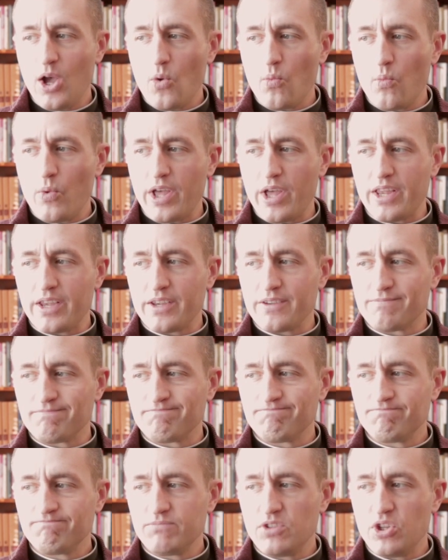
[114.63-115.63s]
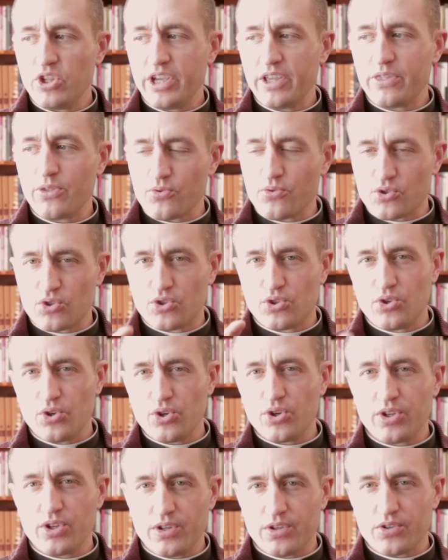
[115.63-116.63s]
when you get those
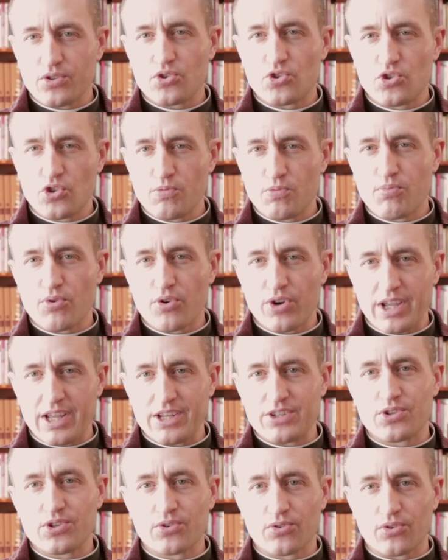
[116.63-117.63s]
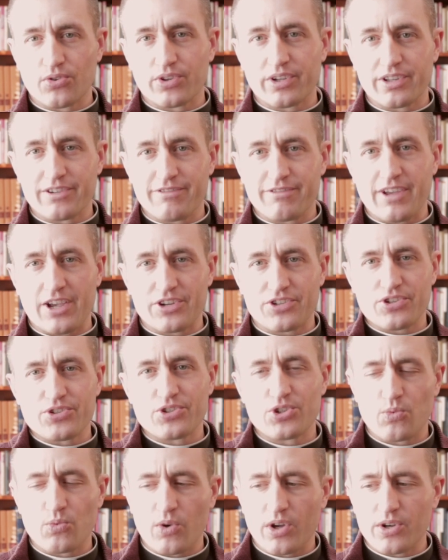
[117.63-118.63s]
good, super integral
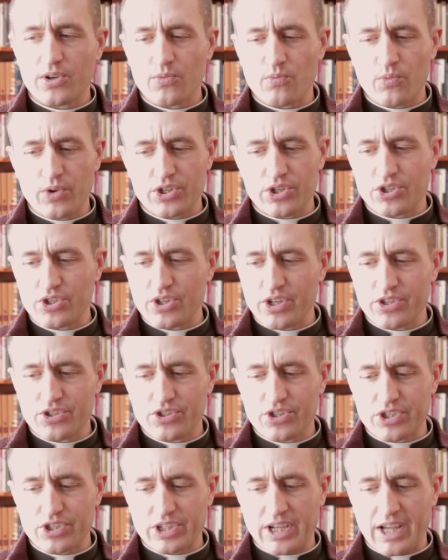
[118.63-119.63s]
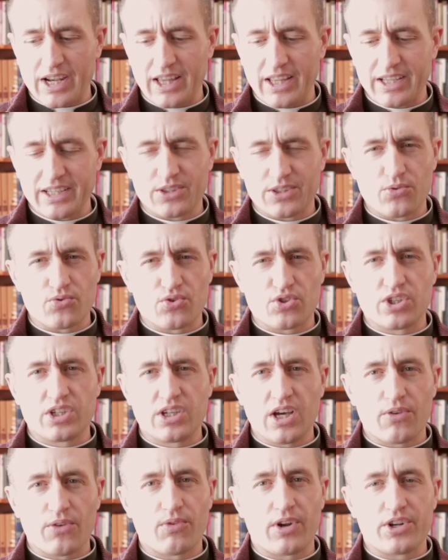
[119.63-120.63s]
confessions, the one in which it's just kind of like those
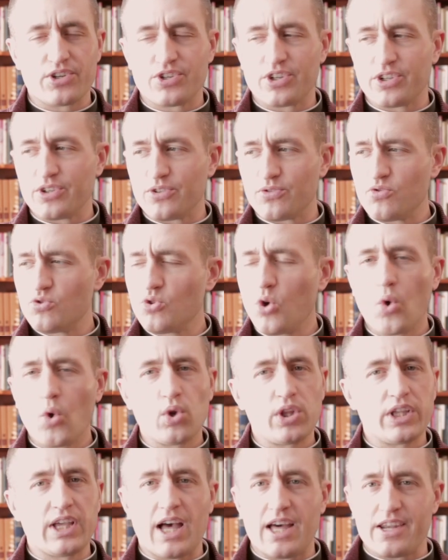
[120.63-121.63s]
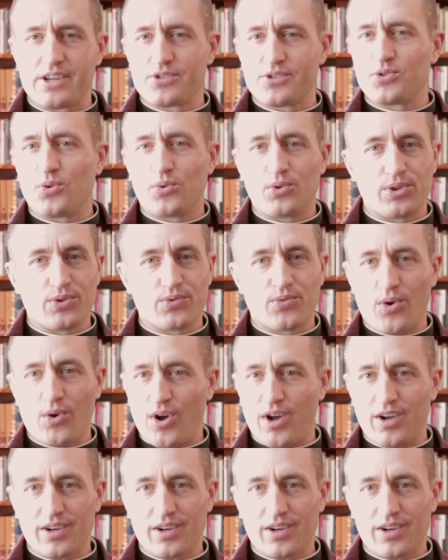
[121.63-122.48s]
gut-wrenching, totally honest, totally raw